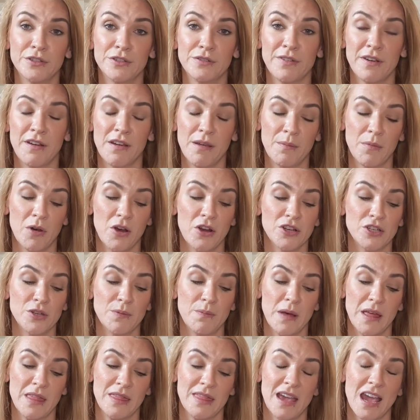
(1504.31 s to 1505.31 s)
to very
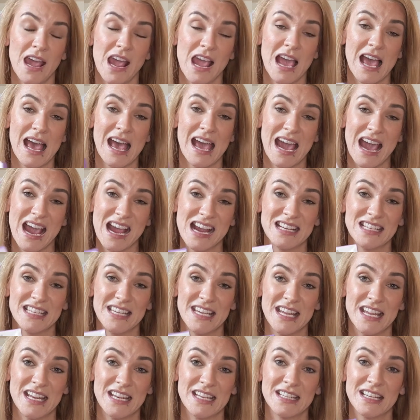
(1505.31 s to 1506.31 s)
much, but they
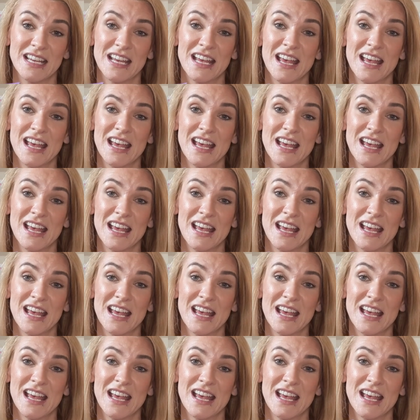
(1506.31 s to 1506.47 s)
hated